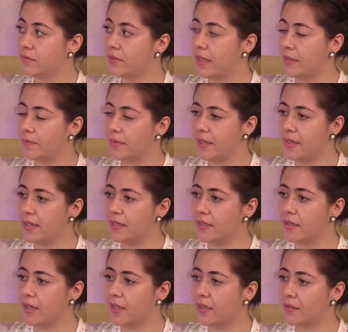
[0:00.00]
Like being
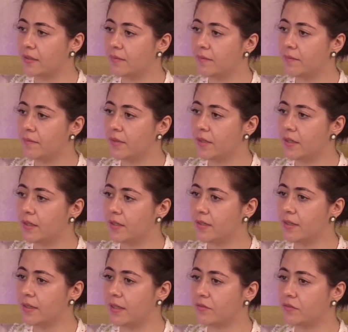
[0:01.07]
in that
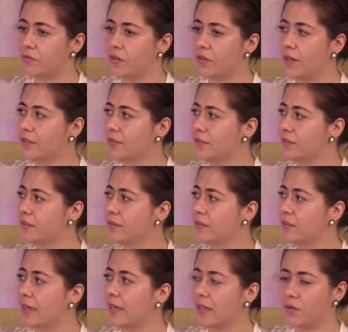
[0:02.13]
in that trust
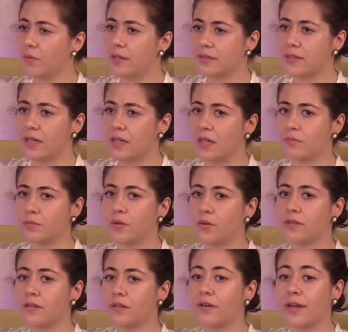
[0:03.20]
like mm. it mm-hmm. was that
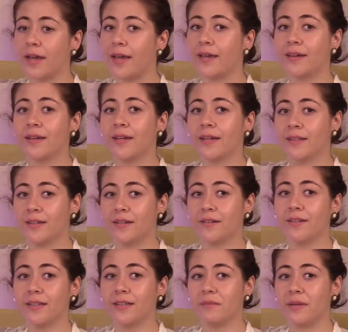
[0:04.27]
point okay
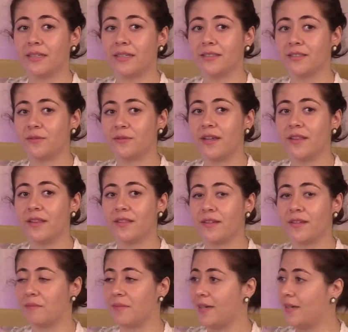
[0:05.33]
clearly my strength
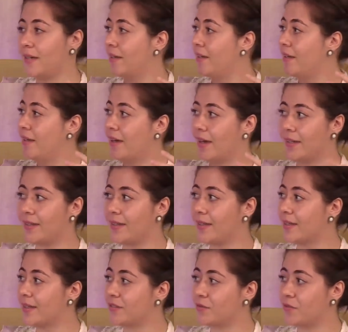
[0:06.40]
and my
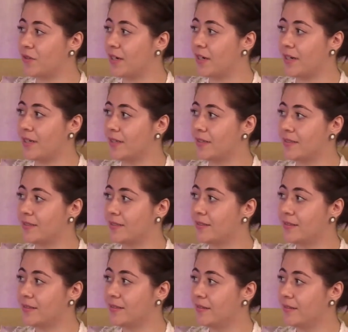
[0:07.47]
ideas of what it is
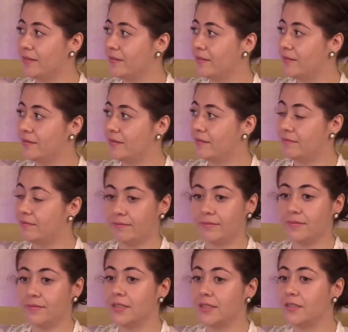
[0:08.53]
mm.
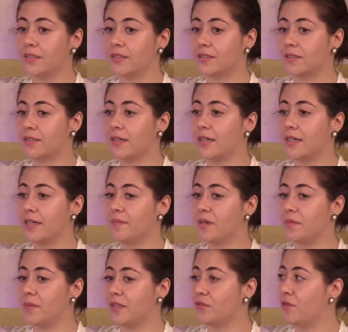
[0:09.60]
it's just
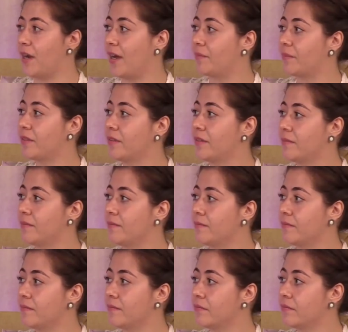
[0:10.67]
keeping me trapped
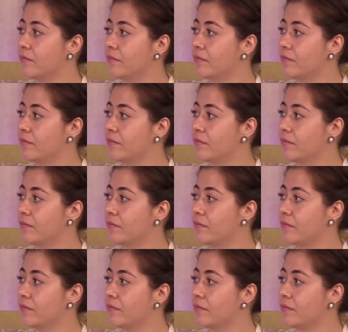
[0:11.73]
mm.